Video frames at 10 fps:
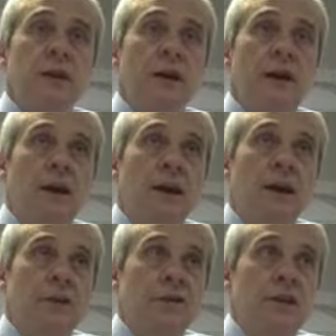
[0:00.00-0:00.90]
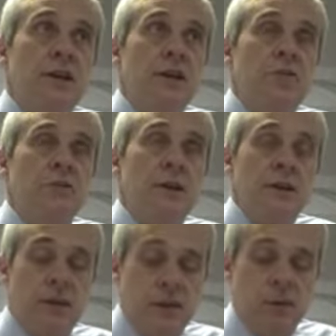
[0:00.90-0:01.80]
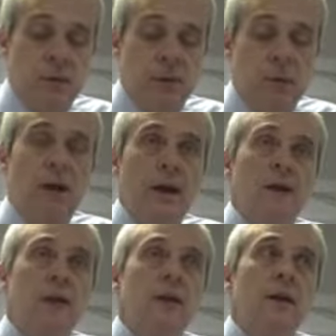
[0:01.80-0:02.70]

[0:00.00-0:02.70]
I had a trader who's been in here quite a while,